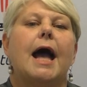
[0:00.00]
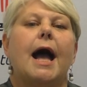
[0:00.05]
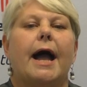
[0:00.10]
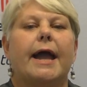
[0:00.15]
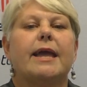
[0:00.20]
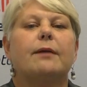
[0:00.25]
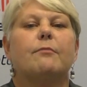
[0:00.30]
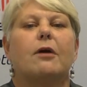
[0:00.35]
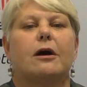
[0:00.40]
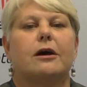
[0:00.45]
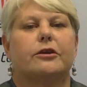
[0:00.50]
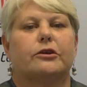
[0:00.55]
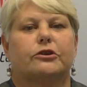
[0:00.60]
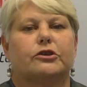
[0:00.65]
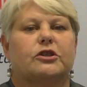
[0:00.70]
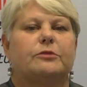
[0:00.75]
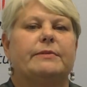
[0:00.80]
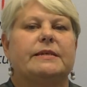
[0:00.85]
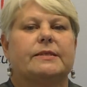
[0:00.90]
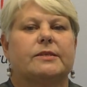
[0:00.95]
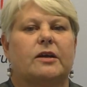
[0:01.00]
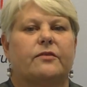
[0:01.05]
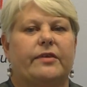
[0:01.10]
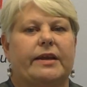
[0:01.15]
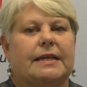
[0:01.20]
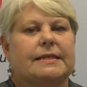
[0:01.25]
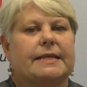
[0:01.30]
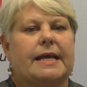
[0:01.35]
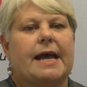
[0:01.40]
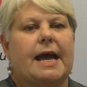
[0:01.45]
I am honored to be
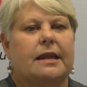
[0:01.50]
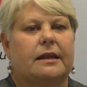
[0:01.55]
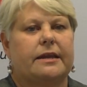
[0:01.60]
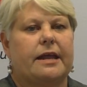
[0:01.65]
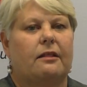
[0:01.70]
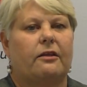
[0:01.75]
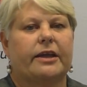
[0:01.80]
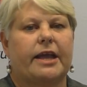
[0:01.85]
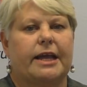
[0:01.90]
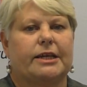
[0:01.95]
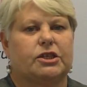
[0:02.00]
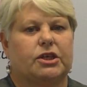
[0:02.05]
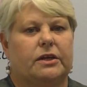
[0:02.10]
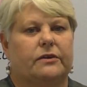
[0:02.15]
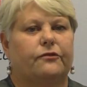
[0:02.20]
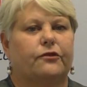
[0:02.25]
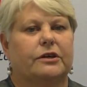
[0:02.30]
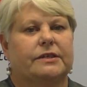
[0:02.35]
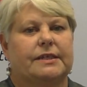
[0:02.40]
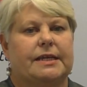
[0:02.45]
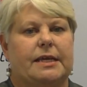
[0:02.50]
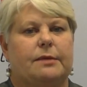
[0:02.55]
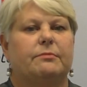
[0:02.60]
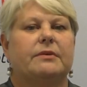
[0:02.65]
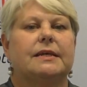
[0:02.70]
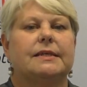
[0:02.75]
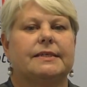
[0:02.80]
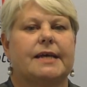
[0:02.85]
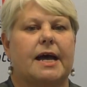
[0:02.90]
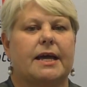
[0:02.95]
serving as a head of delegation for Team
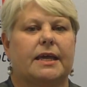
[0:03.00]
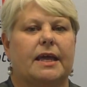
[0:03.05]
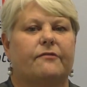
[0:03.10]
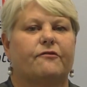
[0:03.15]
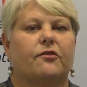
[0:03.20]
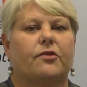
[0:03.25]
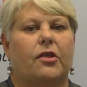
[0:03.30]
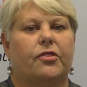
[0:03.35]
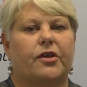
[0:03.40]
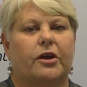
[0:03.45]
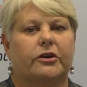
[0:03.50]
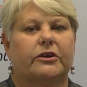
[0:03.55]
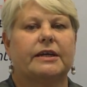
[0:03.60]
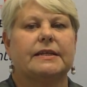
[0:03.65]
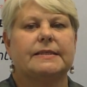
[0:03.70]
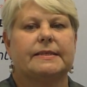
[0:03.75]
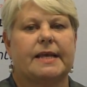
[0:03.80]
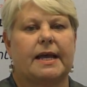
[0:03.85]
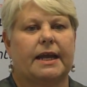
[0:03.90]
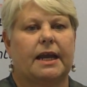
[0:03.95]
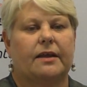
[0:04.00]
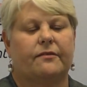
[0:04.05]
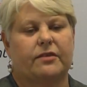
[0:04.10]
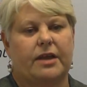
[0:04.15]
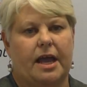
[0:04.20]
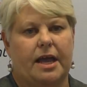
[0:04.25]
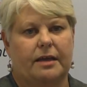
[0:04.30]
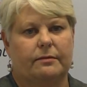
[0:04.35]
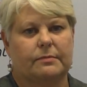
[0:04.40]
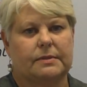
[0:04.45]
Kentucky for the third consecutive
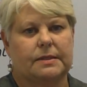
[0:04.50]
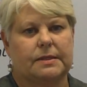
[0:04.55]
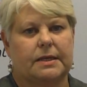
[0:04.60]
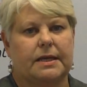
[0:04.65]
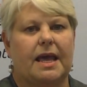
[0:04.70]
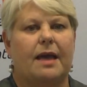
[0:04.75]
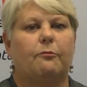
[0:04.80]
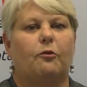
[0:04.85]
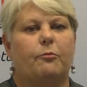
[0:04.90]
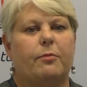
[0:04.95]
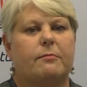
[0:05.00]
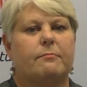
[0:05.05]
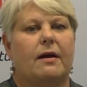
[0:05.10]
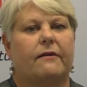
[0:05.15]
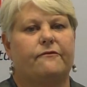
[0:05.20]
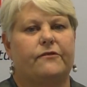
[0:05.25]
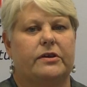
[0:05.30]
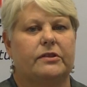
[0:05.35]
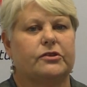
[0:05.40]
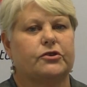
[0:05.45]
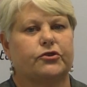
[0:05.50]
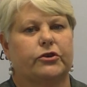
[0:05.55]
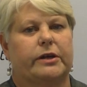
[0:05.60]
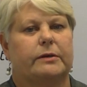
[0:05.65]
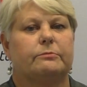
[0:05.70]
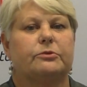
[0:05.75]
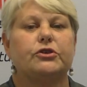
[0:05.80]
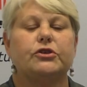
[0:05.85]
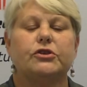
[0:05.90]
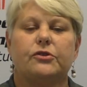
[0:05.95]
Games. It will be my fifth
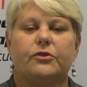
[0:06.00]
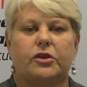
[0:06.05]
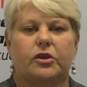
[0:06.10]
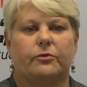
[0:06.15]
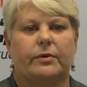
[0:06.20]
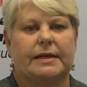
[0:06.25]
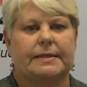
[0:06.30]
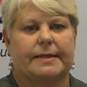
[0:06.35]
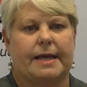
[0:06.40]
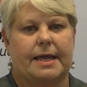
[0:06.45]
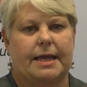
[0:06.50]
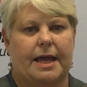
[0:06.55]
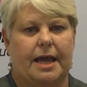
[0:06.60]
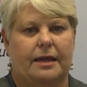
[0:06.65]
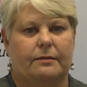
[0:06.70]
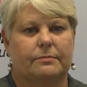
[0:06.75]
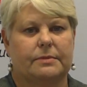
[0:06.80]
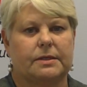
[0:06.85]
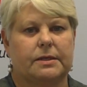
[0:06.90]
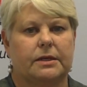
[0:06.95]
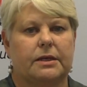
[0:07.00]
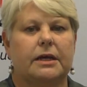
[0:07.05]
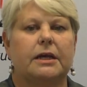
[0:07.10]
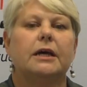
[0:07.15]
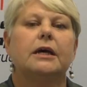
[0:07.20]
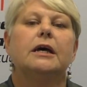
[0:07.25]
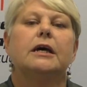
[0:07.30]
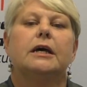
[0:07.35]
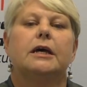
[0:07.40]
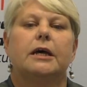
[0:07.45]
trip to the USA Games.
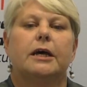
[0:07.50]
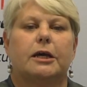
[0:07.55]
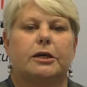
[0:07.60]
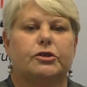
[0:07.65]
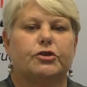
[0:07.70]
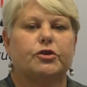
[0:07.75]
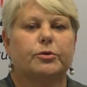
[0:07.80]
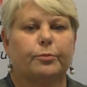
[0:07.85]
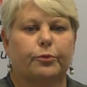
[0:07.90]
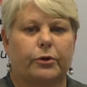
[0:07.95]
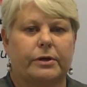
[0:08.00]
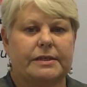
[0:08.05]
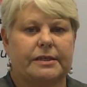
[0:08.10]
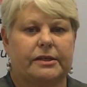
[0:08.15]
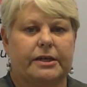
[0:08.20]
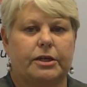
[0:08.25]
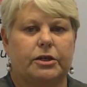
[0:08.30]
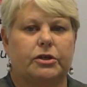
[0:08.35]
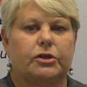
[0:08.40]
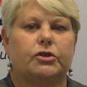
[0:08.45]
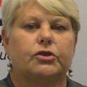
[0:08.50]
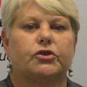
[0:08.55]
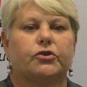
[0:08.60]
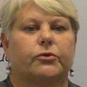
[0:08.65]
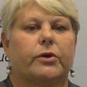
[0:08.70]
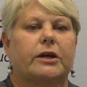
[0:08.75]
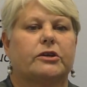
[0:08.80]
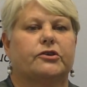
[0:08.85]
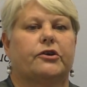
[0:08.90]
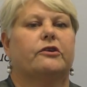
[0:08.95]
Hunter Brislin,
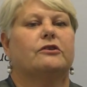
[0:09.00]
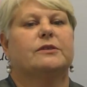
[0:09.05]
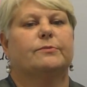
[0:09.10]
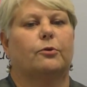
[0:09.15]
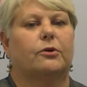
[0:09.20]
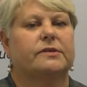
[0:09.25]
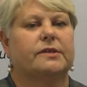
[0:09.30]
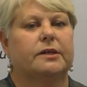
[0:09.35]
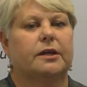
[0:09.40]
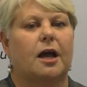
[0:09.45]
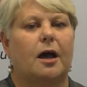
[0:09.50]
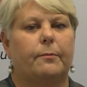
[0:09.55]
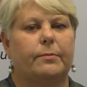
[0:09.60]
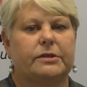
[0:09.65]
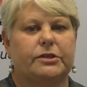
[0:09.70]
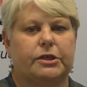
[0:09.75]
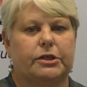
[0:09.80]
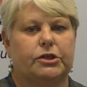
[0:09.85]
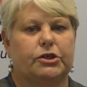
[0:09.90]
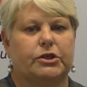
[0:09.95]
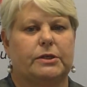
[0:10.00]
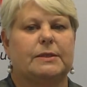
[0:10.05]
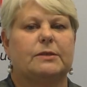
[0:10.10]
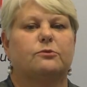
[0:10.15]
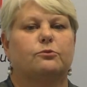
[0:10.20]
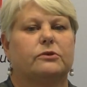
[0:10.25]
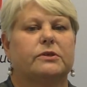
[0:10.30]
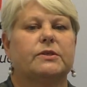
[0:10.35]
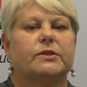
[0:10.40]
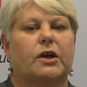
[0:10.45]
Director of Sports and
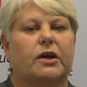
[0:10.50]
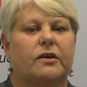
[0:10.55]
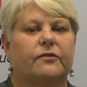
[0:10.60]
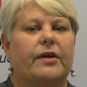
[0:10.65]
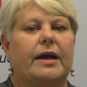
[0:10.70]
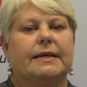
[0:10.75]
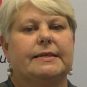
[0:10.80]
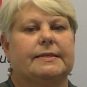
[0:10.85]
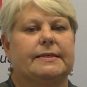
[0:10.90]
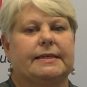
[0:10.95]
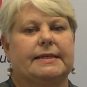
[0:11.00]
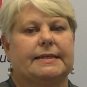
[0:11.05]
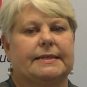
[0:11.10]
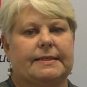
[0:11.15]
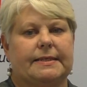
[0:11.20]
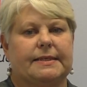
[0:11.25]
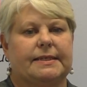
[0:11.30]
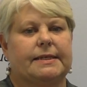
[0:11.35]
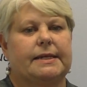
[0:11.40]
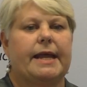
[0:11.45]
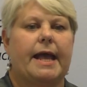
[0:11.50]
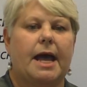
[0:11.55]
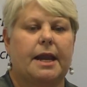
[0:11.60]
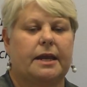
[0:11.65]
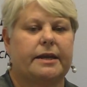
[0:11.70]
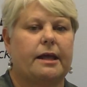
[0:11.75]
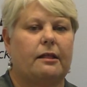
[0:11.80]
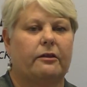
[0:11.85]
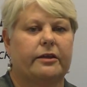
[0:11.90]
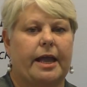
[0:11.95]
Competitions, will serve as the Assistant Head
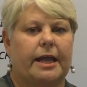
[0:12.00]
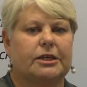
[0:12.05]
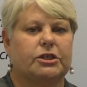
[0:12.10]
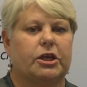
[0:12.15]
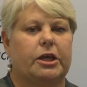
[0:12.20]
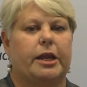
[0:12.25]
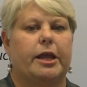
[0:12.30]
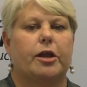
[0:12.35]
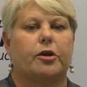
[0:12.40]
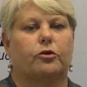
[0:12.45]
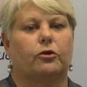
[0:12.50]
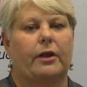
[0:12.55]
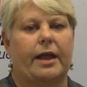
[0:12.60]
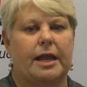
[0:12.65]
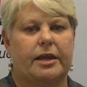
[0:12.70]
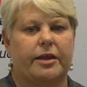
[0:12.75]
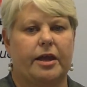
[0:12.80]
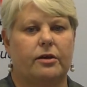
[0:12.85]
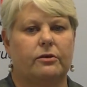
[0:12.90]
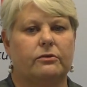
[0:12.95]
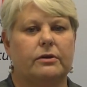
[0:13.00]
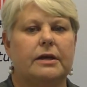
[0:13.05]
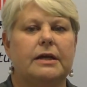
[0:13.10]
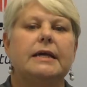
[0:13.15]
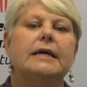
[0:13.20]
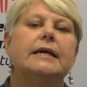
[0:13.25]
of Delegation in Orlando.